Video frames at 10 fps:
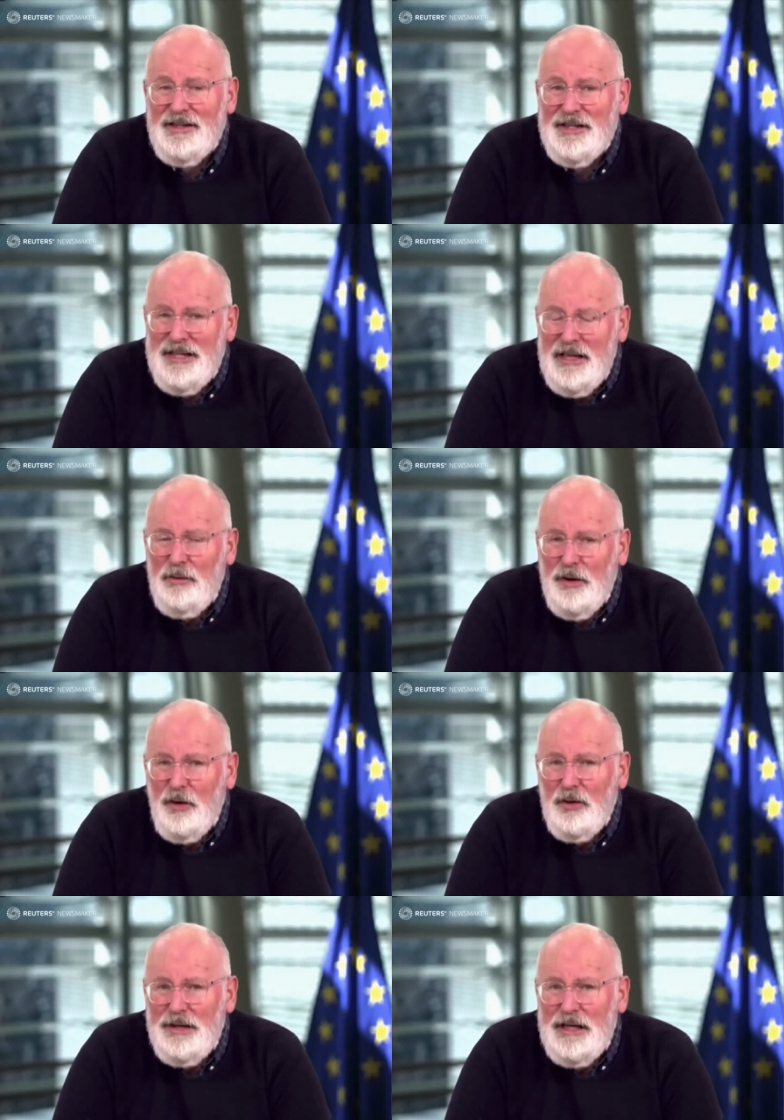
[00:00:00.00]
And still, with
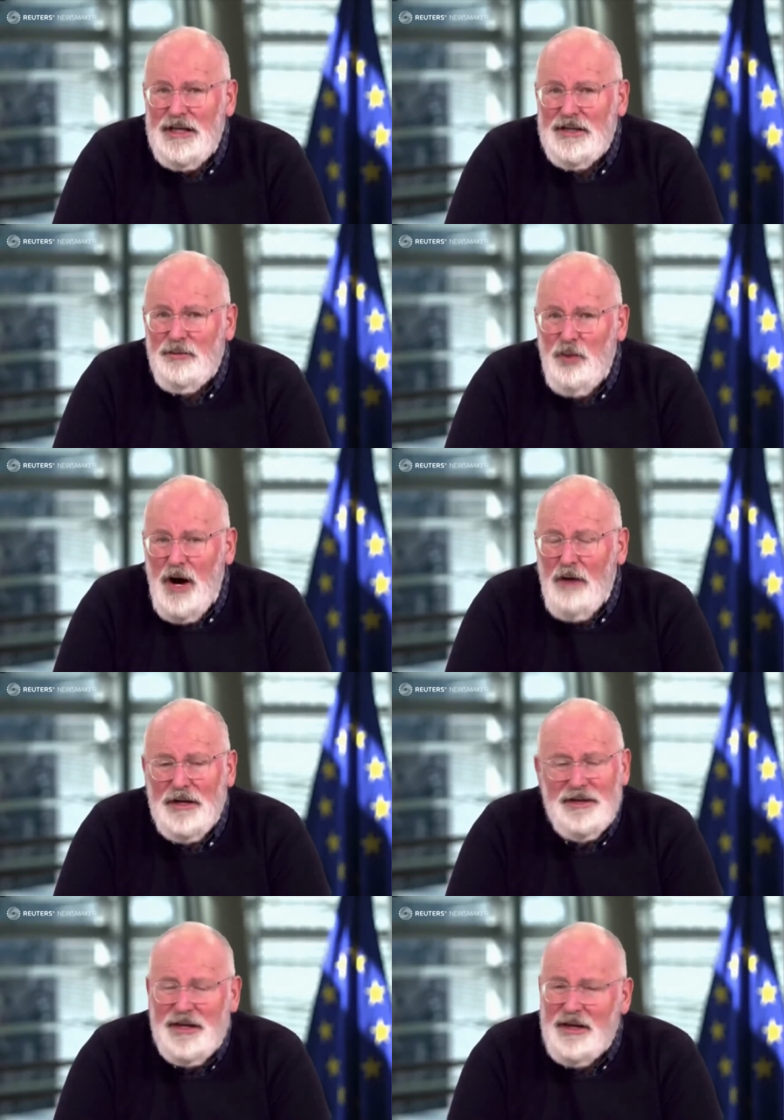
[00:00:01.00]
all these
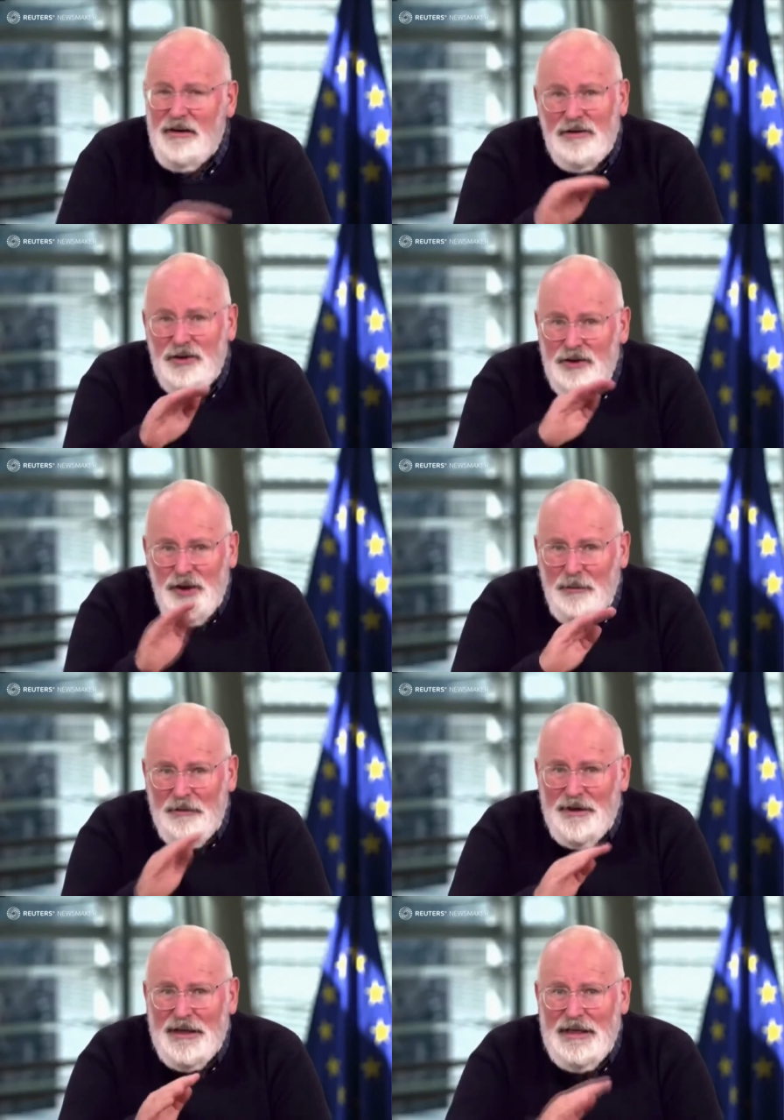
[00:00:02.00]
worries that are on the
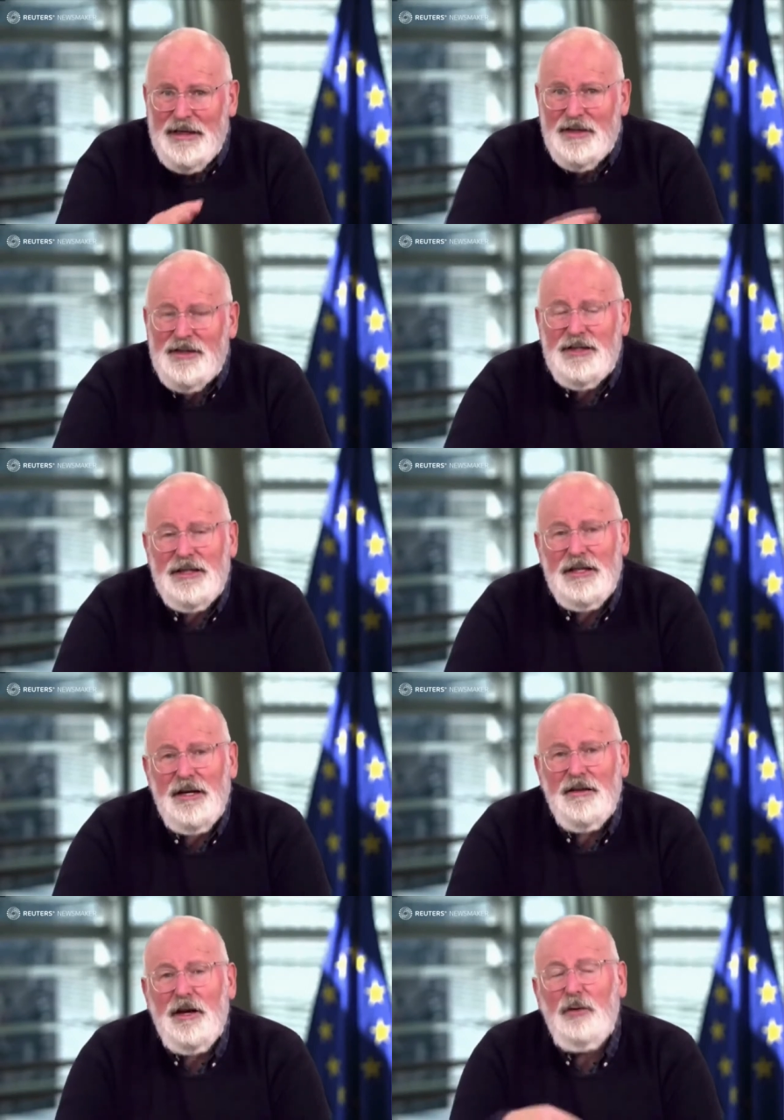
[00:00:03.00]
top of their list,
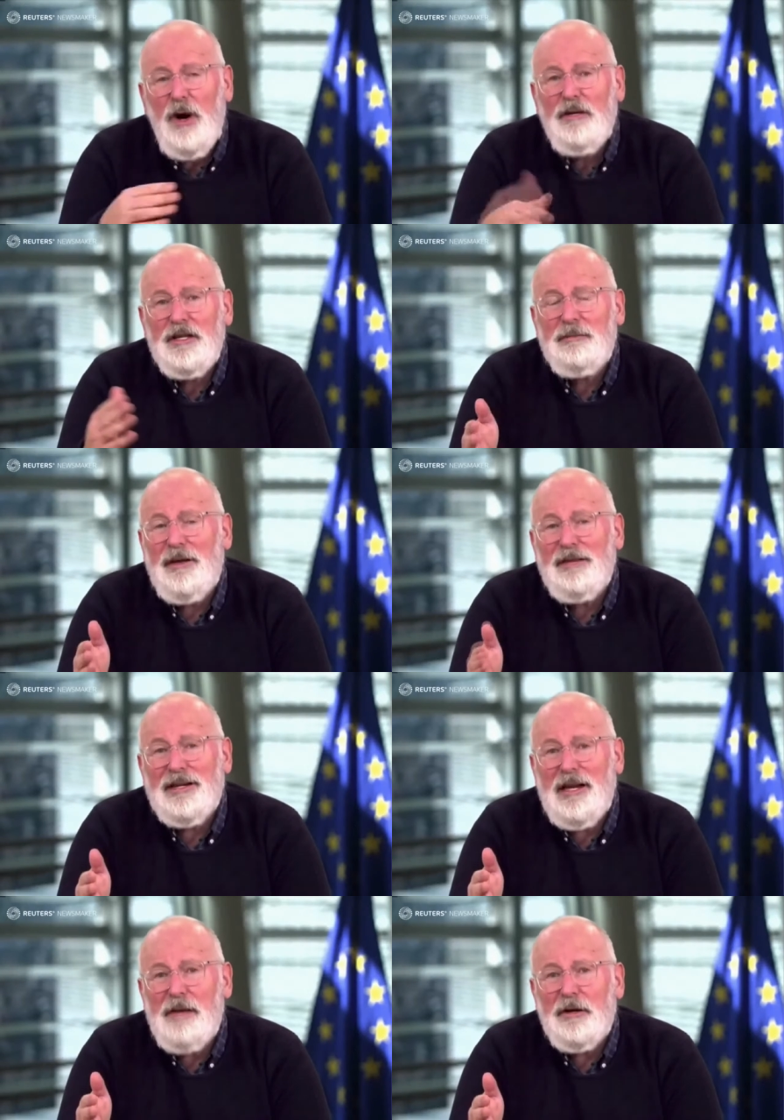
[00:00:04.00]
their worries about
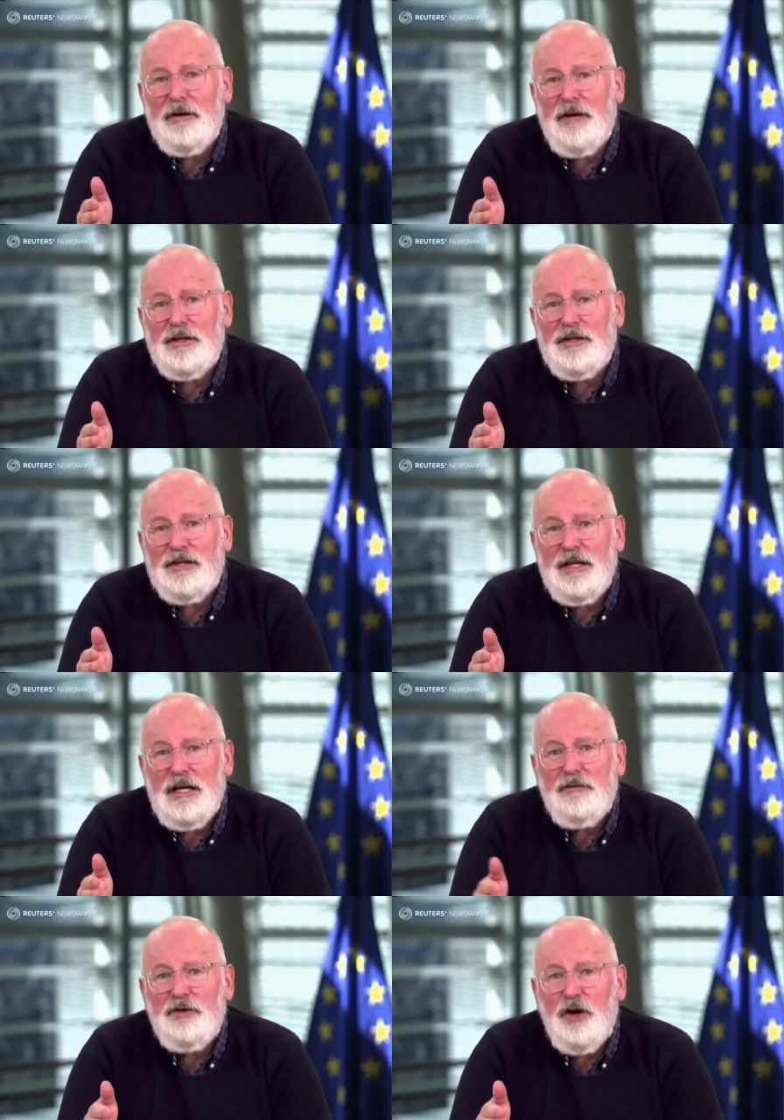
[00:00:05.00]
the climate crisis
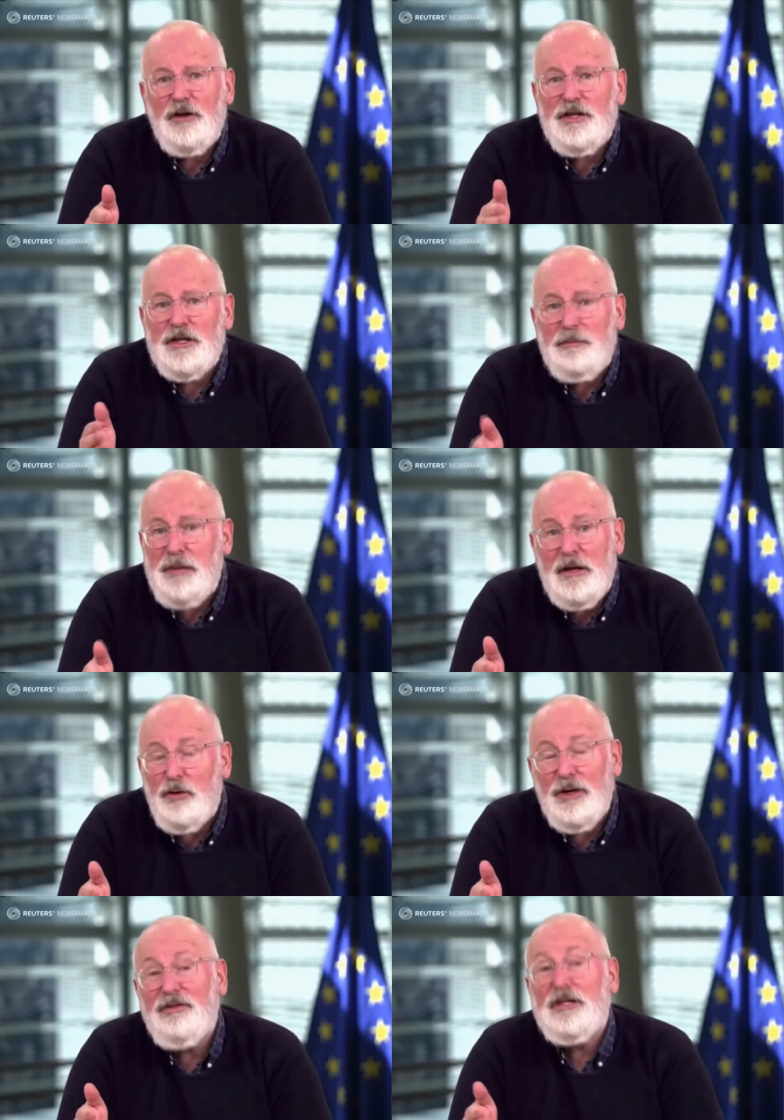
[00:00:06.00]
have not
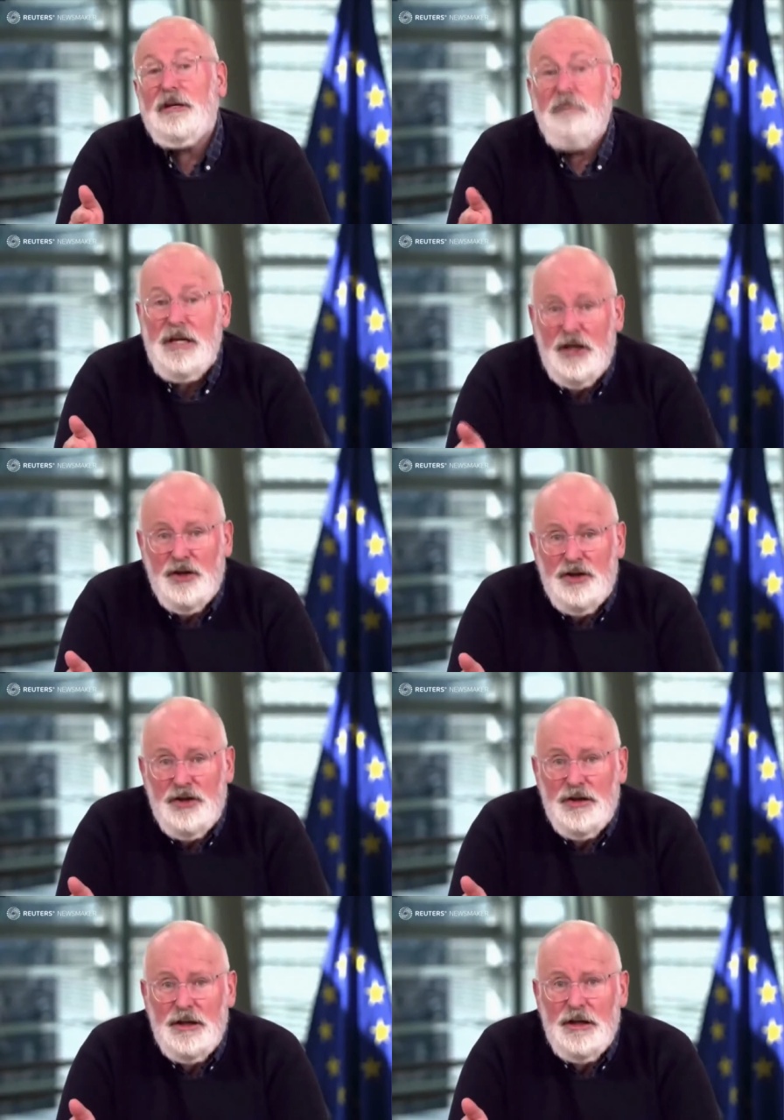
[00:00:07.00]
disappeared or even
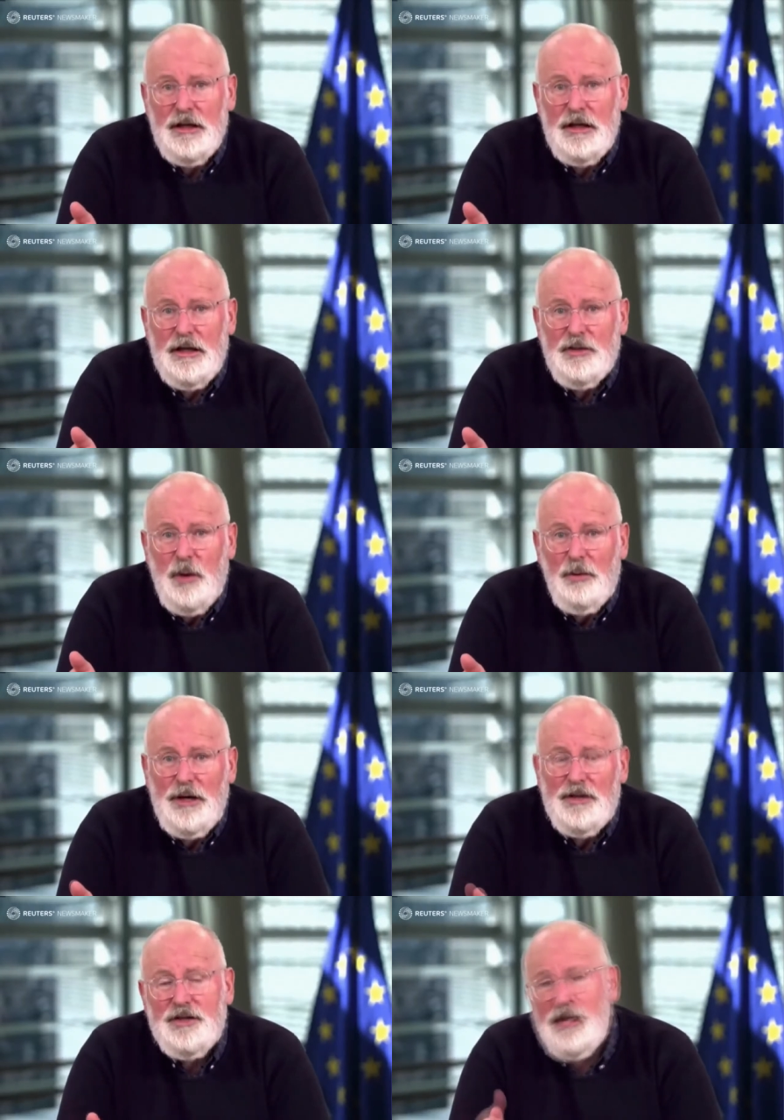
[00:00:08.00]
diminished, is what
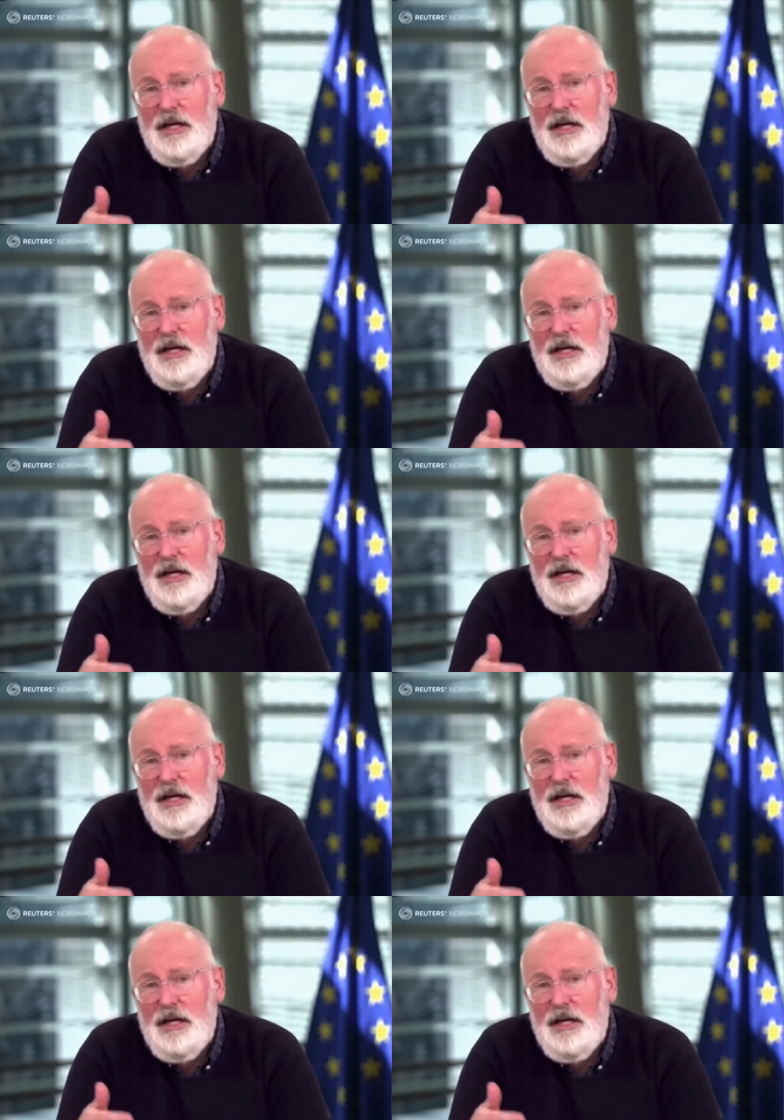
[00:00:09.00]
we